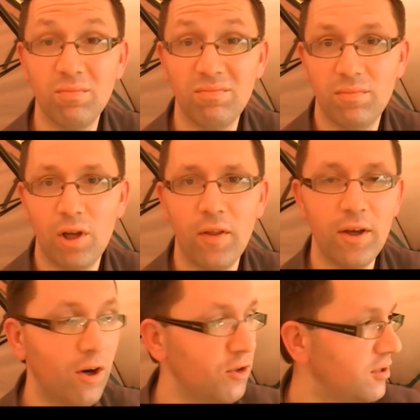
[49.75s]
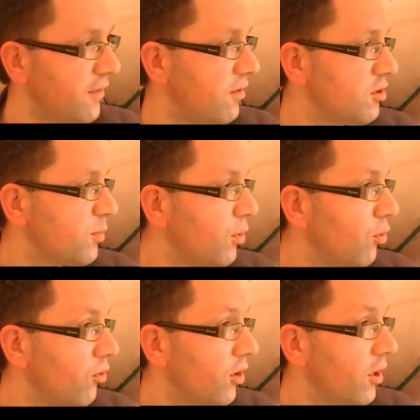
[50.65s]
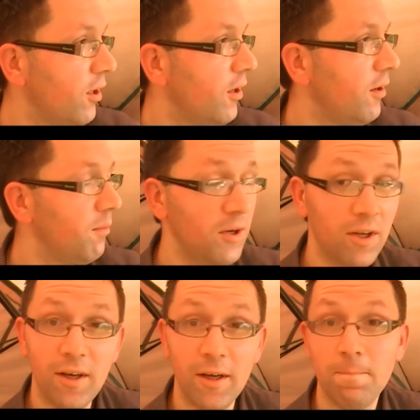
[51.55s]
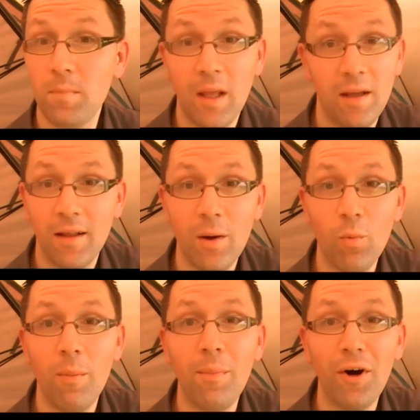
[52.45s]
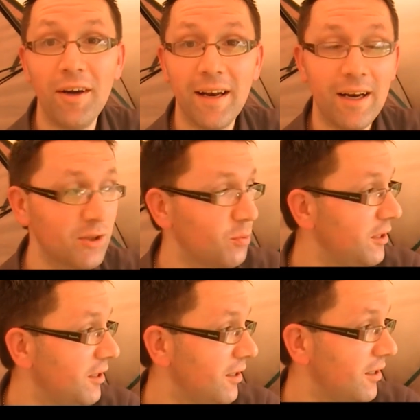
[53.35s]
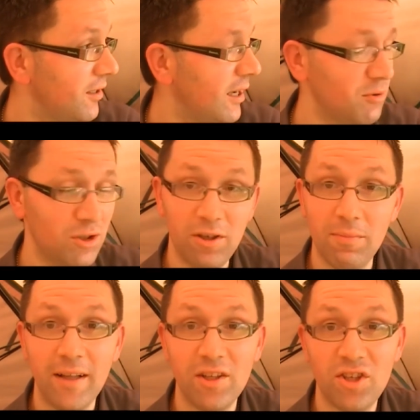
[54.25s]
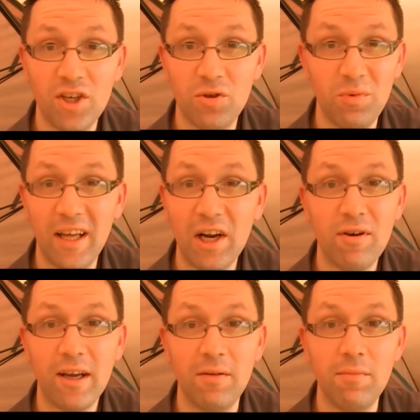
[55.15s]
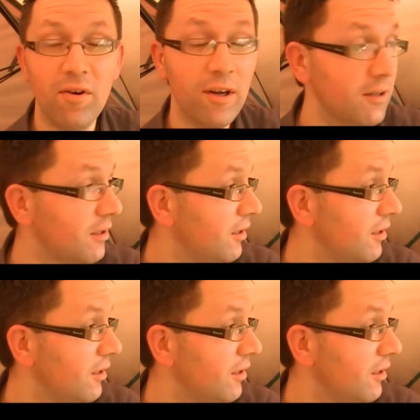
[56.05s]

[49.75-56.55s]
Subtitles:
like they are just after they spawned. But that one bite I had last week absolutely made the session with that cracking mirror.